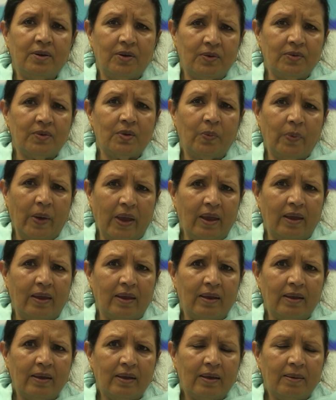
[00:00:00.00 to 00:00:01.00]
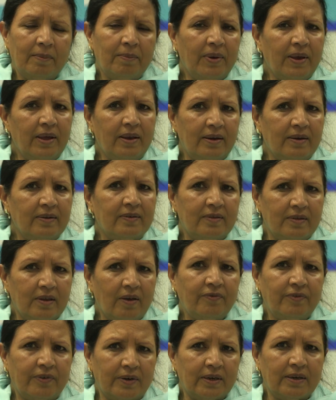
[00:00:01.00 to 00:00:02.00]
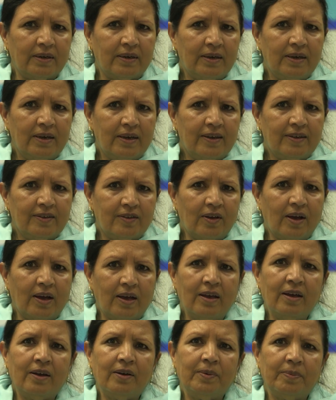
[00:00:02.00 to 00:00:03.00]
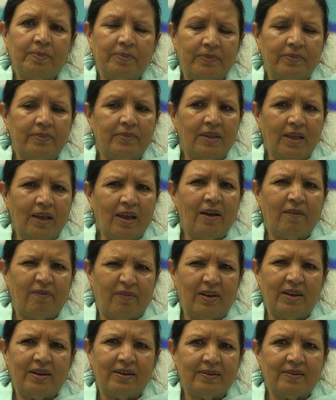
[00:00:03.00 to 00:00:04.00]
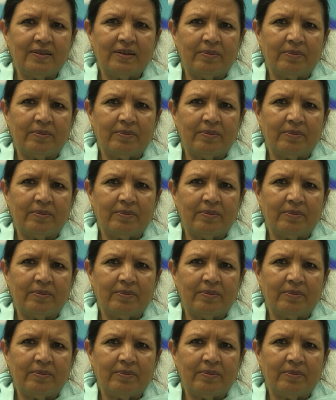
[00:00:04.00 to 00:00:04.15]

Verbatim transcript: goes away, parents suffer. So I hope they have learned